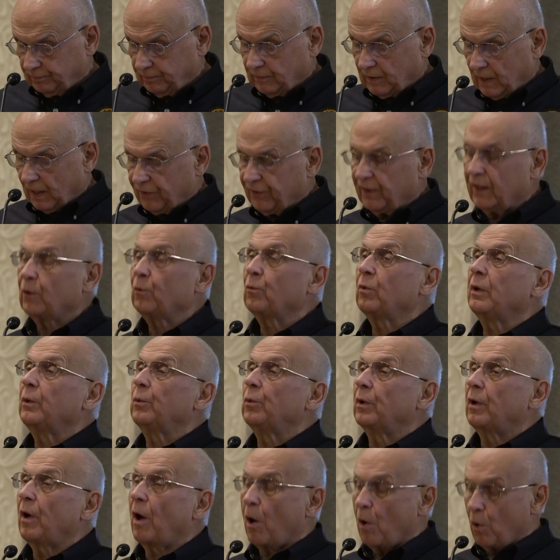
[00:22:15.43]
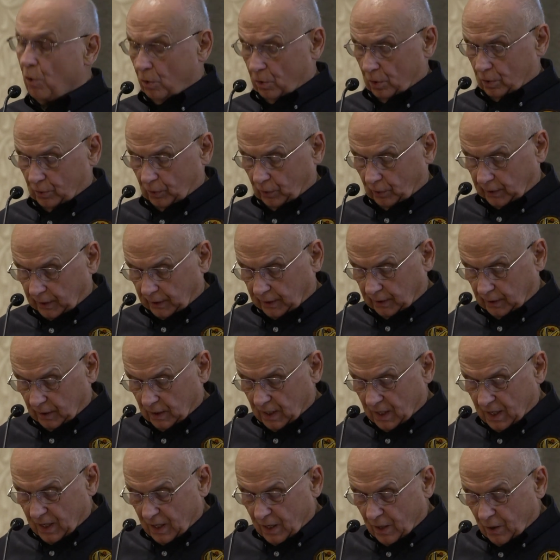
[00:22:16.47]
I think we would all agree
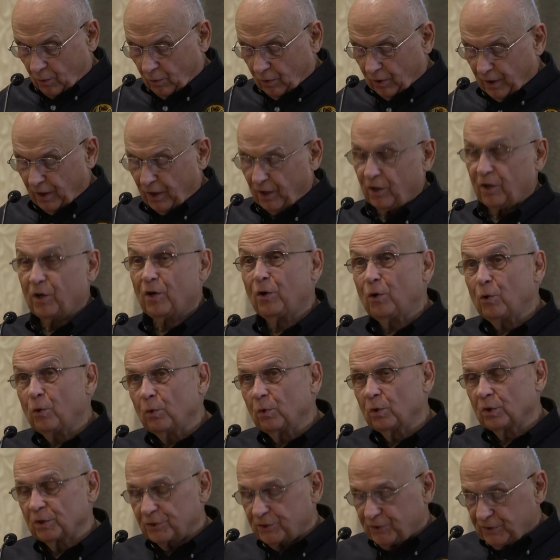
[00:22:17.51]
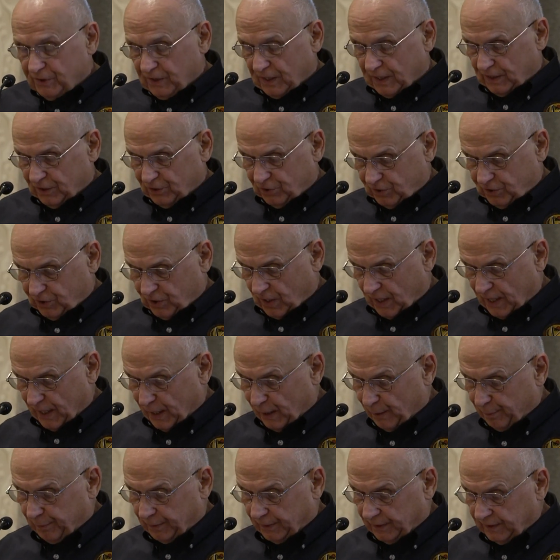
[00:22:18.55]
one of the coolest things to
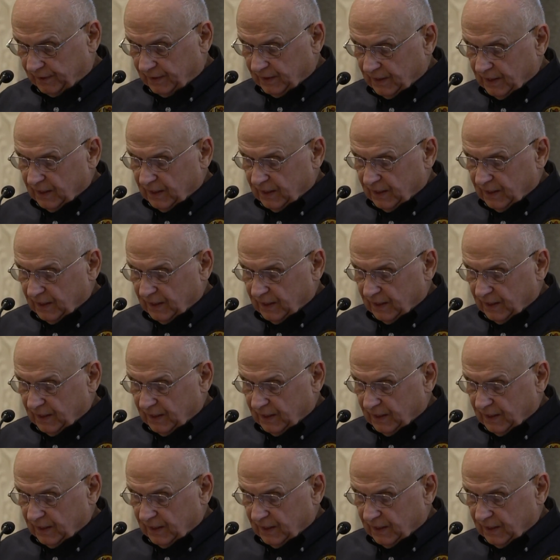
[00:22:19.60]
happen